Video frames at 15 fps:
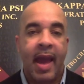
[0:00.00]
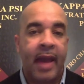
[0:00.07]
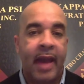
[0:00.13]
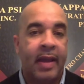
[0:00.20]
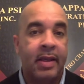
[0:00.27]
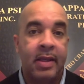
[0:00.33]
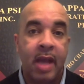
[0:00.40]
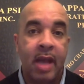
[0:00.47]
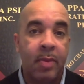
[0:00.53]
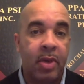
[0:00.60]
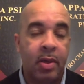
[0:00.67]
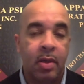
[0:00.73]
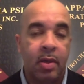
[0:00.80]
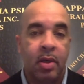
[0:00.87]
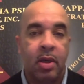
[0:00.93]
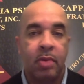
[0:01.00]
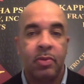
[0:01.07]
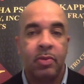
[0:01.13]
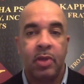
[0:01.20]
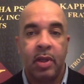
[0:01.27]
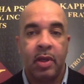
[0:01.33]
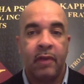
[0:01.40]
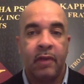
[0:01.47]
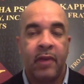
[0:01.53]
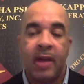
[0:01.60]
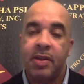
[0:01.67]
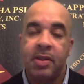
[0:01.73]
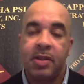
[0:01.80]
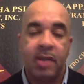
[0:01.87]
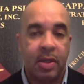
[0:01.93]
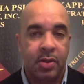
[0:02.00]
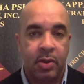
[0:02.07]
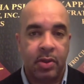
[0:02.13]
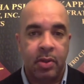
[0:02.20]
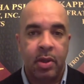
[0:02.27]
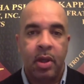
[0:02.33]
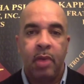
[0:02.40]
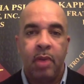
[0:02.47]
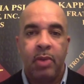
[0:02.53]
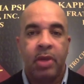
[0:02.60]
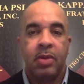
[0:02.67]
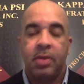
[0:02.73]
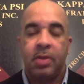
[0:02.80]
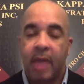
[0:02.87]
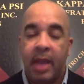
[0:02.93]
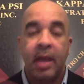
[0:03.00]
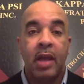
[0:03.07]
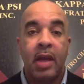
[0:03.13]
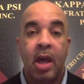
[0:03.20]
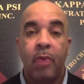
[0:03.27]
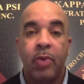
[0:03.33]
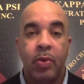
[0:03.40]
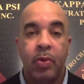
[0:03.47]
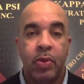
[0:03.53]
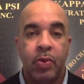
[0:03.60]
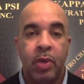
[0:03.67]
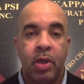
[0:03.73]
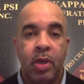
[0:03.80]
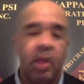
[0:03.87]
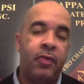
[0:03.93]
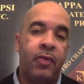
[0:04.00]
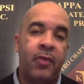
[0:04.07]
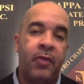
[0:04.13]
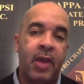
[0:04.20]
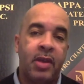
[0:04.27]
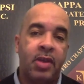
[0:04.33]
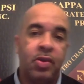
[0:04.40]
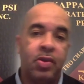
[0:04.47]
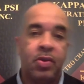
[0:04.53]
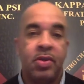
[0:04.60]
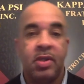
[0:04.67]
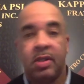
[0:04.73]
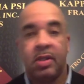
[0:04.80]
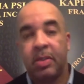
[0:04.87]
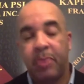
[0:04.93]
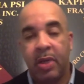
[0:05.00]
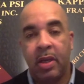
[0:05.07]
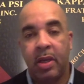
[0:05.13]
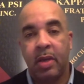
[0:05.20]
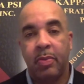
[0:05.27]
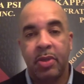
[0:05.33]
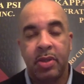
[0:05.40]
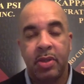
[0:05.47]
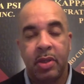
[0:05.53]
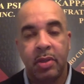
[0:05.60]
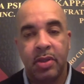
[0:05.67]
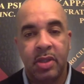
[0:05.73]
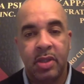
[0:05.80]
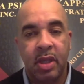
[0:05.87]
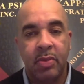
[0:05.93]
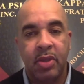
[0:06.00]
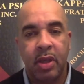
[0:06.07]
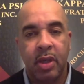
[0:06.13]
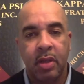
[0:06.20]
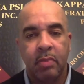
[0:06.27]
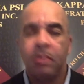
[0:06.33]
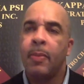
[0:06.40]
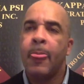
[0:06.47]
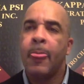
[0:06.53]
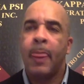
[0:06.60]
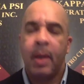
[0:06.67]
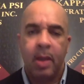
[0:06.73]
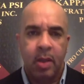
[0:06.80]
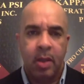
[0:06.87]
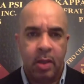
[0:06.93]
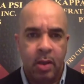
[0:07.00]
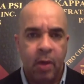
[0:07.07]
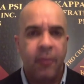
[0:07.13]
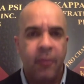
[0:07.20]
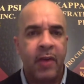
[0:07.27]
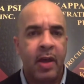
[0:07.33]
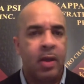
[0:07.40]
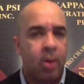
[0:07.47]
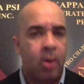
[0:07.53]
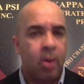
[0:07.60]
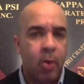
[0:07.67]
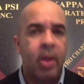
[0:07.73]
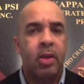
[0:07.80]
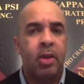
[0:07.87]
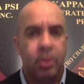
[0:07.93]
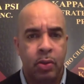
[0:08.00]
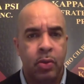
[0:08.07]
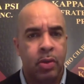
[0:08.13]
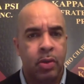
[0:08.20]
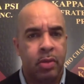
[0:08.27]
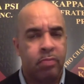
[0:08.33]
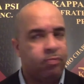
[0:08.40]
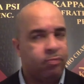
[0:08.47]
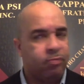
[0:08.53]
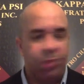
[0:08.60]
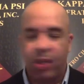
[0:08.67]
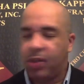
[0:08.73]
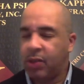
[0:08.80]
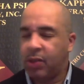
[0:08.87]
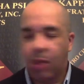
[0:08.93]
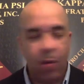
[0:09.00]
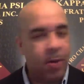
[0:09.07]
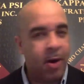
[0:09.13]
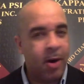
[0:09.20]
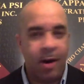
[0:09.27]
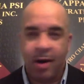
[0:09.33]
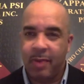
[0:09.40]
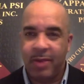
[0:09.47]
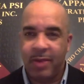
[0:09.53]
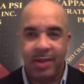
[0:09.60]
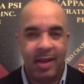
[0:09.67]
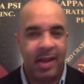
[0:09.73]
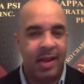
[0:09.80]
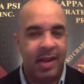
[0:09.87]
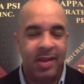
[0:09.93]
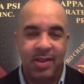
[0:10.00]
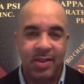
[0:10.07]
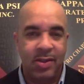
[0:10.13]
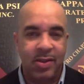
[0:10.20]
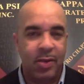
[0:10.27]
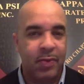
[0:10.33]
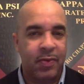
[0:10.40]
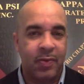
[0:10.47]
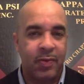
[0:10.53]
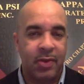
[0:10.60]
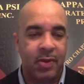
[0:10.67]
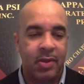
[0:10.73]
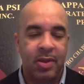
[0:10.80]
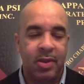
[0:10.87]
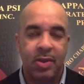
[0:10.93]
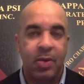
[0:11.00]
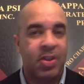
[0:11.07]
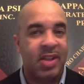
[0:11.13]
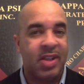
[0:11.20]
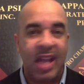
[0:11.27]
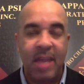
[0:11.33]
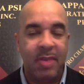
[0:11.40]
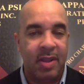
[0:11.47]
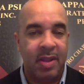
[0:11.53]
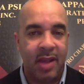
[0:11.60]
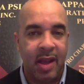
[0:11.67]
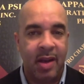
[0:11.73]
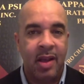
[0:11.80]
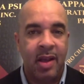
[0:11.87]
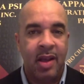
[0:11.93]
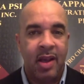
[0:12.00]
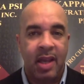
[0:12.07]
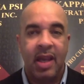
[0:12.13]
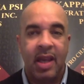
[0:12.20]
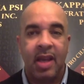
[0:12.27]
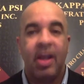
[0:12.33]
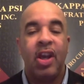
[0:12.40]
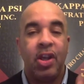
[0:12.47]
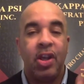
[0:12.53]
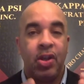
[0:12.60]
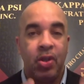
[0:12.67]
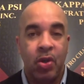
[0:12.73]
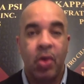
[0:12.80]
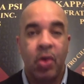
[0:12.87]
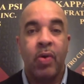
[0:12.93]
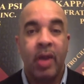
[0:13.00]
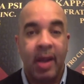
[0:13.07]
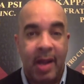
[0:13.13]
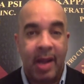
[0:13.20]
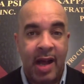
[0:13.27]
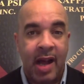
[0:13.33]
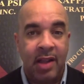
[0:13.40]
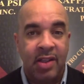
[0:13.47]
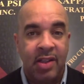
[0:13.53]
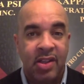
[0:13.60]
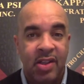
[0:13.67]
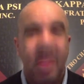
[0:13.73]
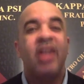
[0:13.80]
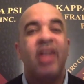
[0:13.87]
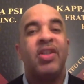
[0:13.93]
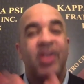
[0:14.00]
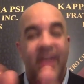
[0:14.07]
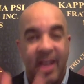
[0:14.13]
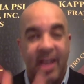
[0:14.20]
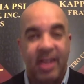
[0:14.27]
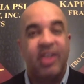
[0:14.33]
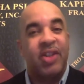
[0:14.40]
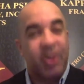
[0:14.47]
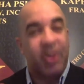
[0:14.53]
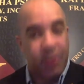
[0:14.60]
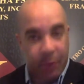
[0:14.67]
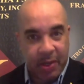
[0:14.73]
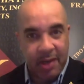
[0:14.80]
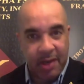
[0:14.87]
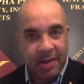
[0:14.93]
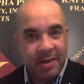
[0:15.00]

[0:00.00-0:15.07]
academic advice center, because they can help you as well. If you find that you're slipping in a particular subject, go get a tutor. There's no harm in that, and there's no shame in that. Again, you're in college to get a degree.